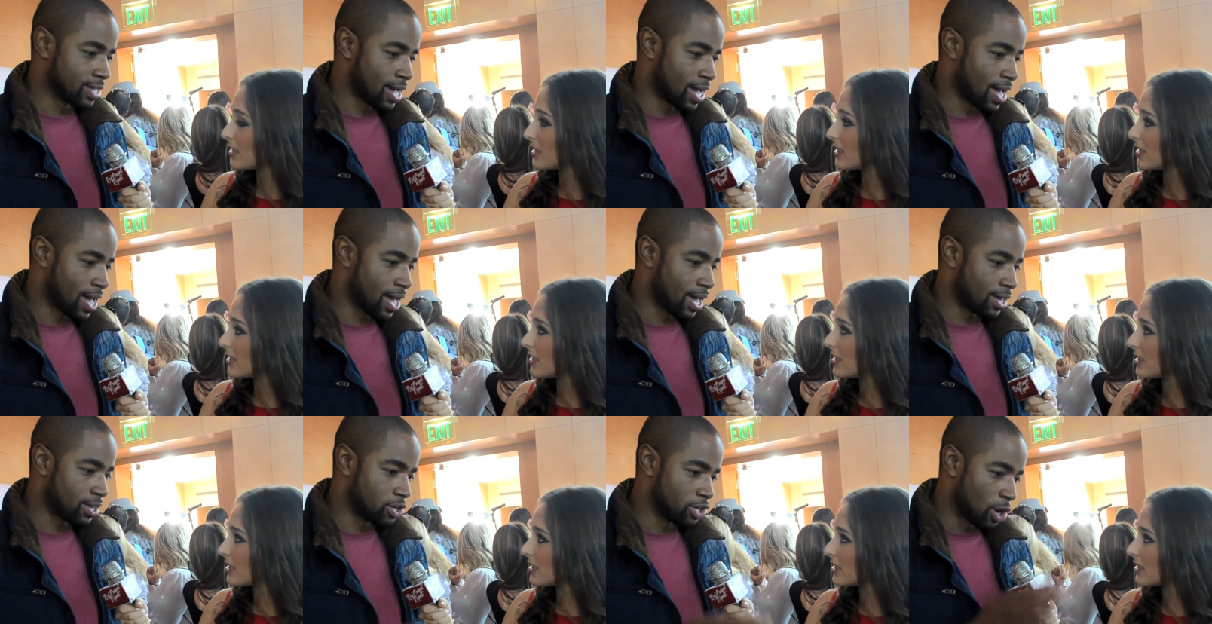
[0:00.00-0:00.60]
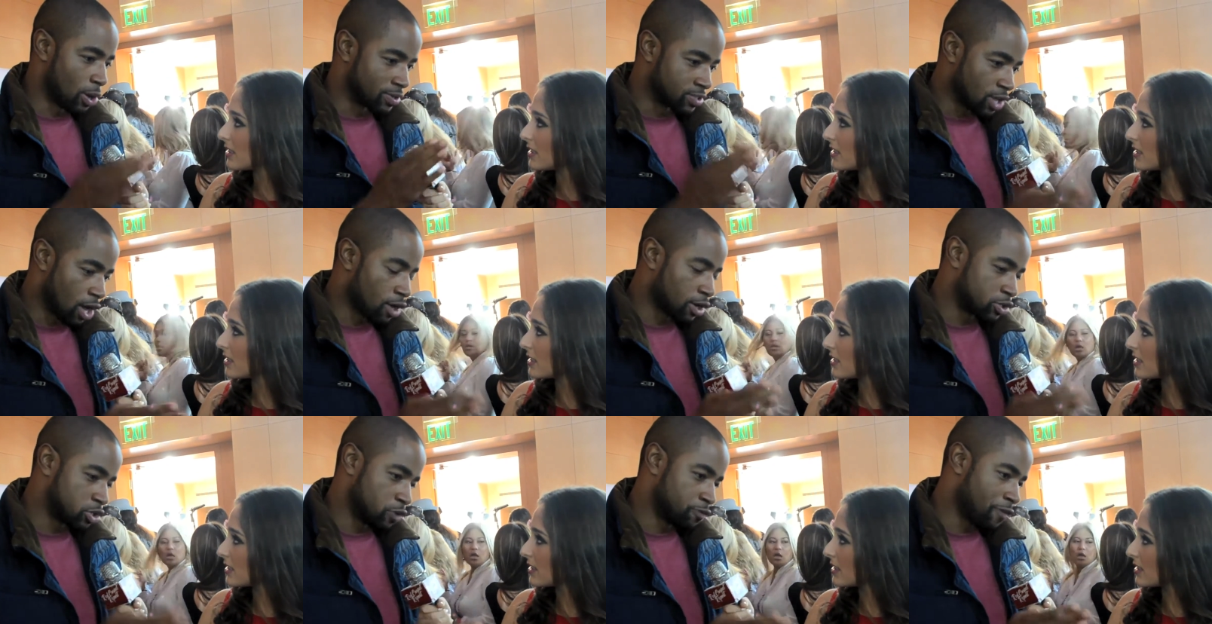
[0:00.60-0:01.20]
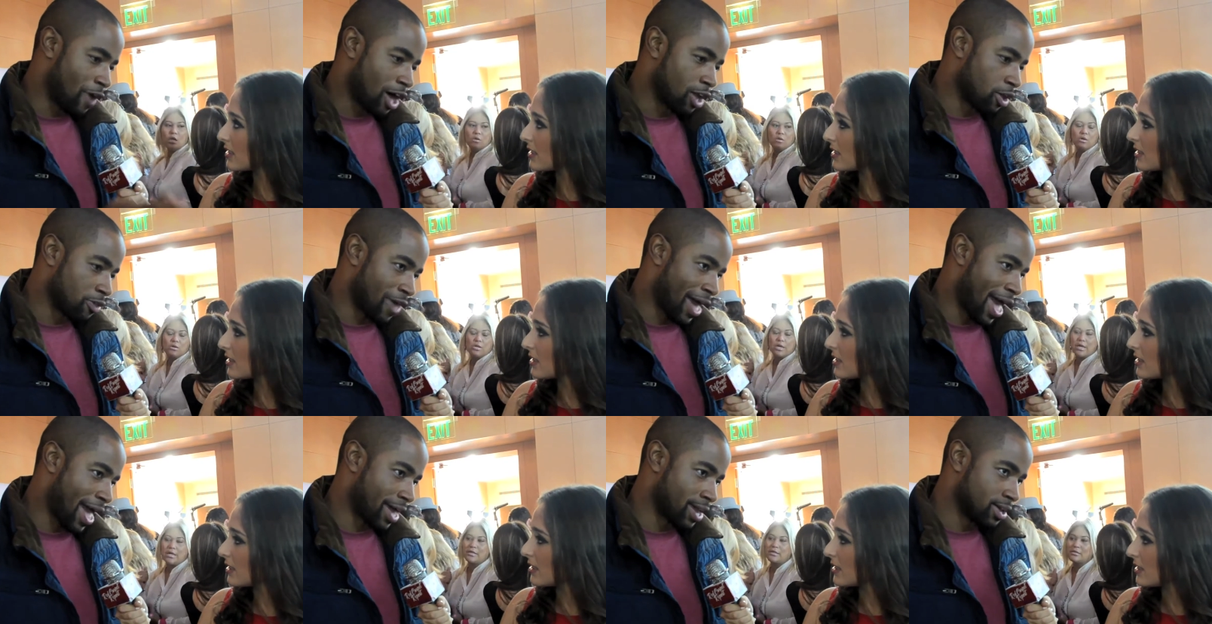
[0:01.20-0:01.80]
Speaker 1: uh, you know, as long as you
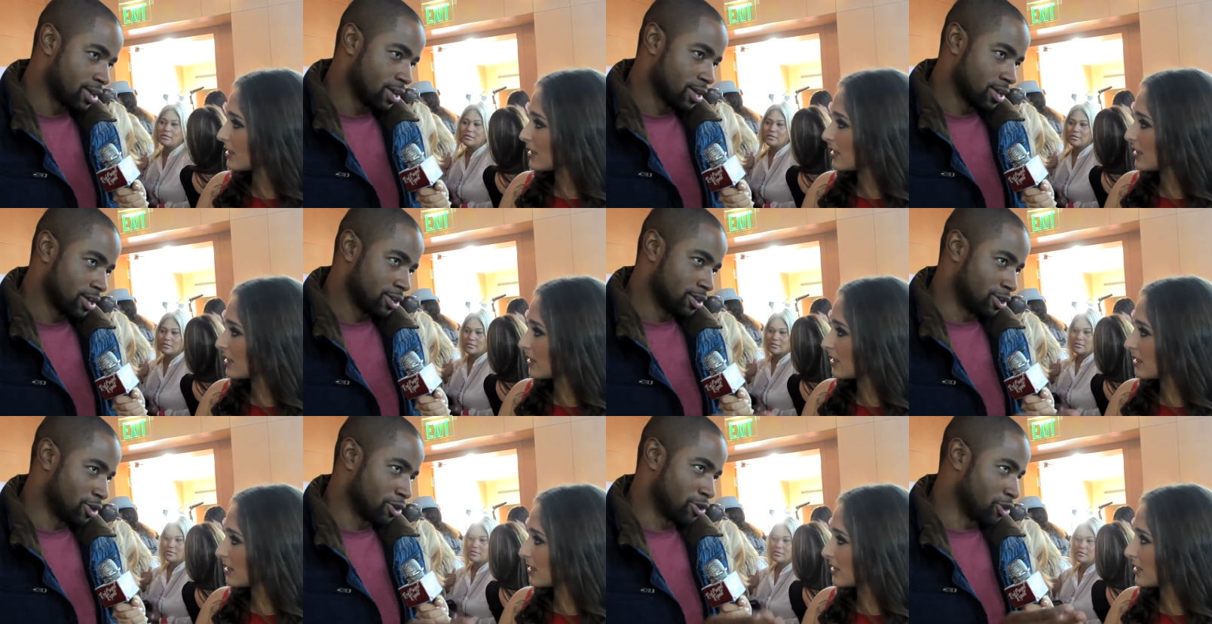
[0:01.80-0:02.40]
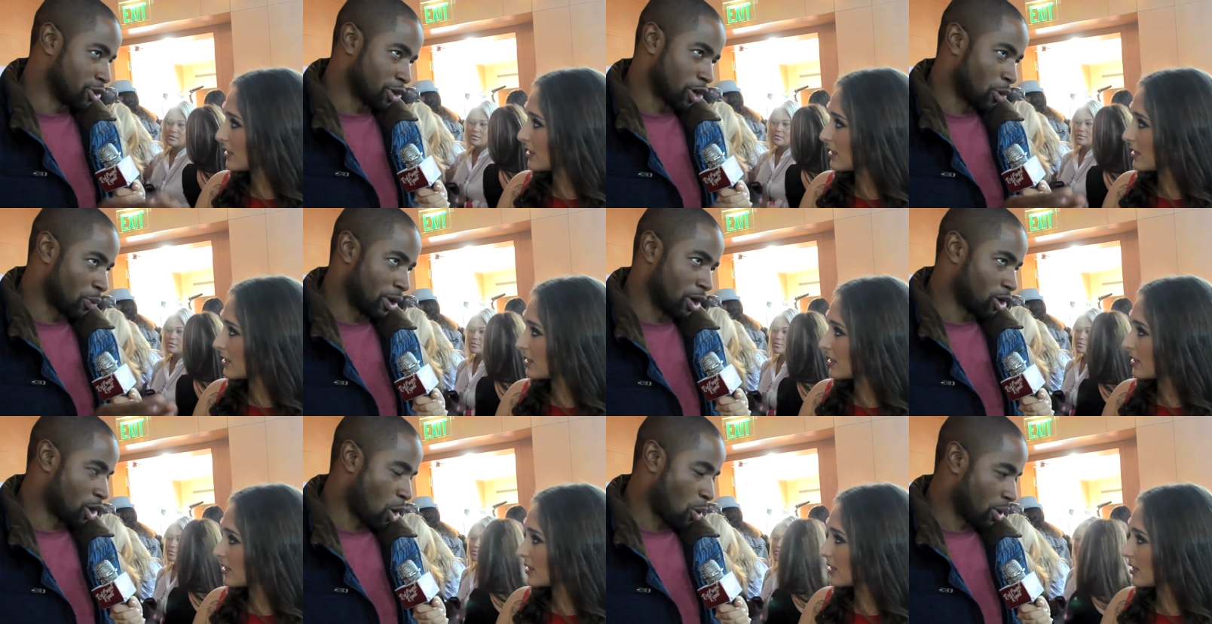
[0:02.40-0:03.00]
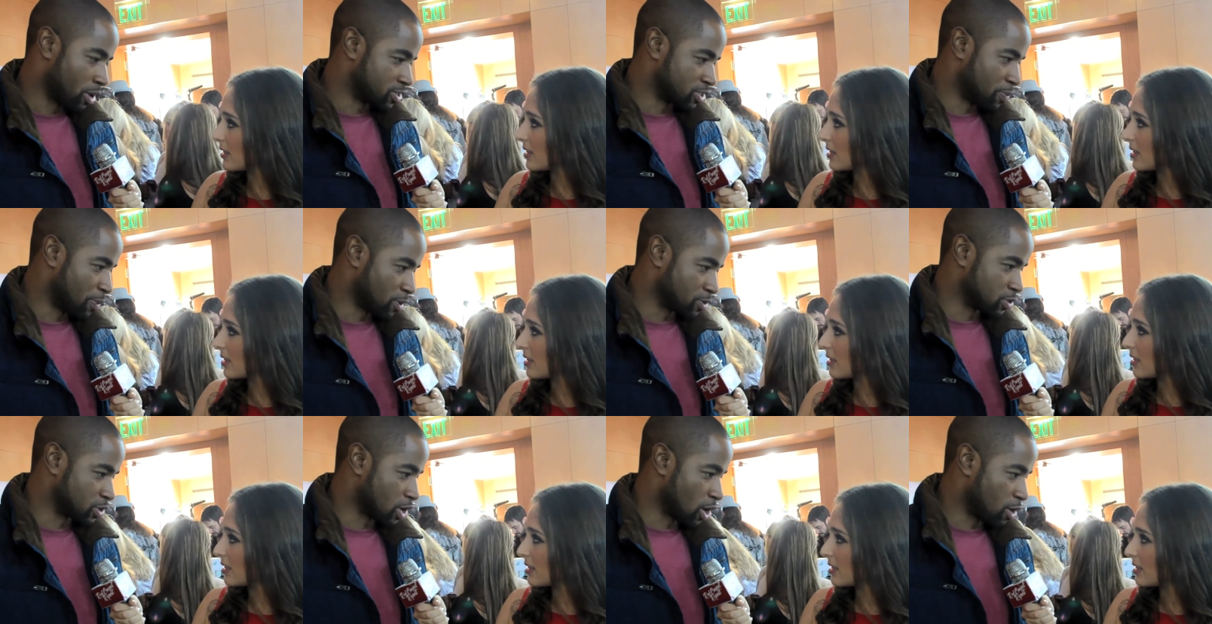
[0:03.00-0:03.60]
follow that, your, your career go where it's
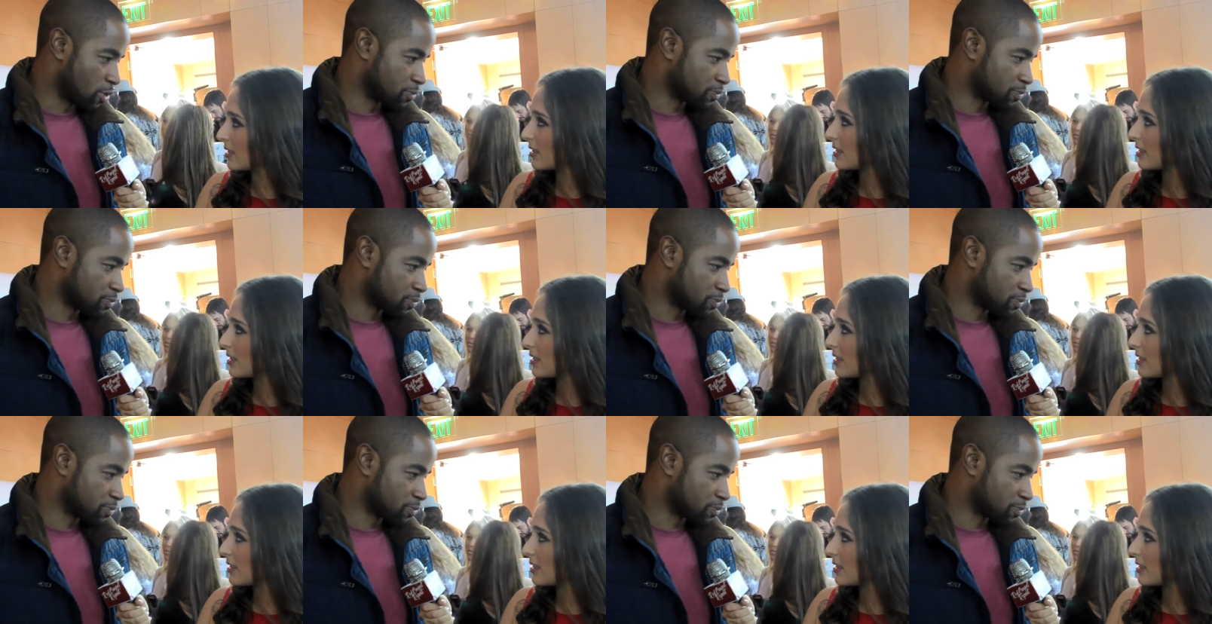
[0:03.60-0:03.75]
supposed to go.